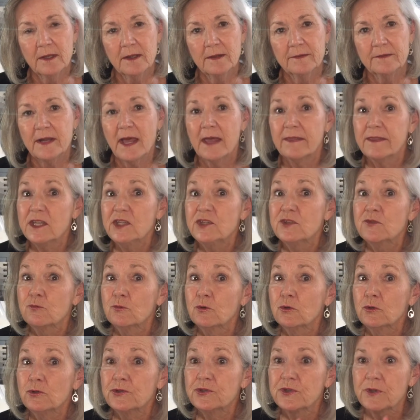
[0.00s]
Now these
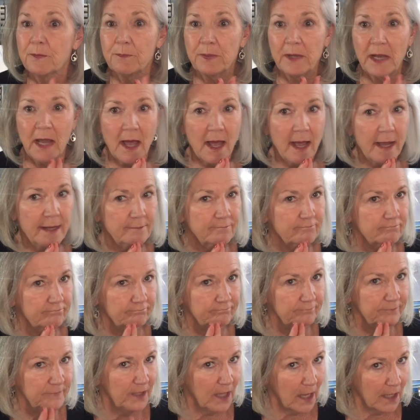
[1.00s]
rules apply
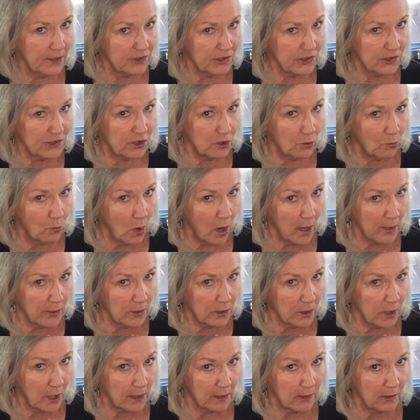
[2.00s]
not just to
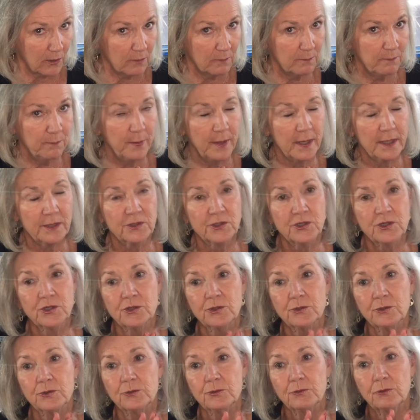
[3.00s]
watercolor, but
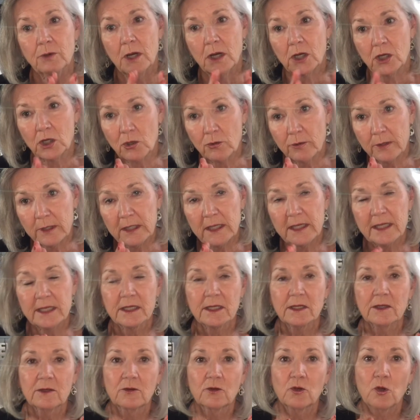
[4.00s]
to acrylic,
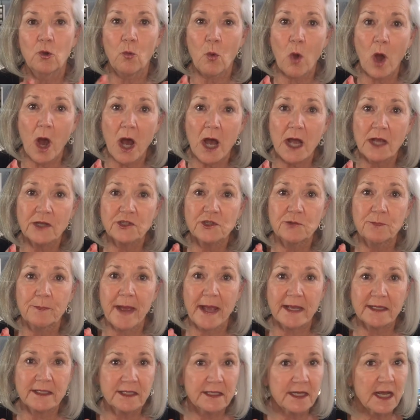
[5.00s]
gouache,
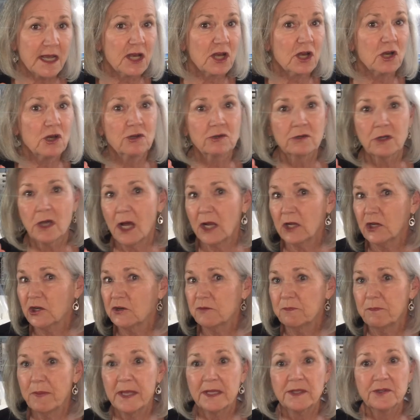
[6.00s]
pastel, colored
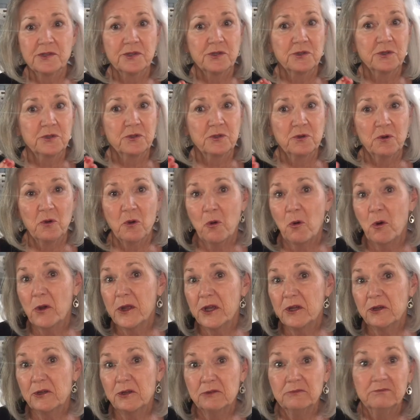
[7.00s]
pencil,
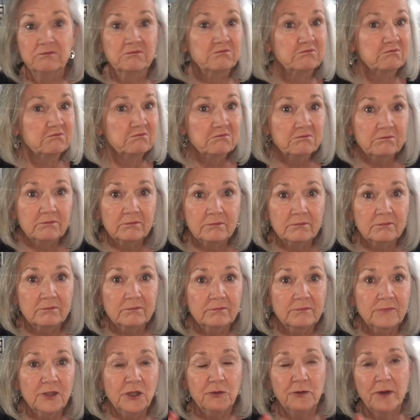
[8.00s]
oil,
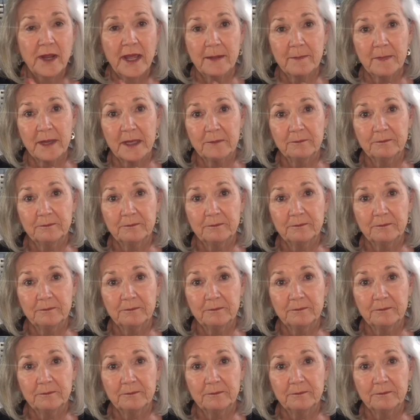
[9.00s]
you name it.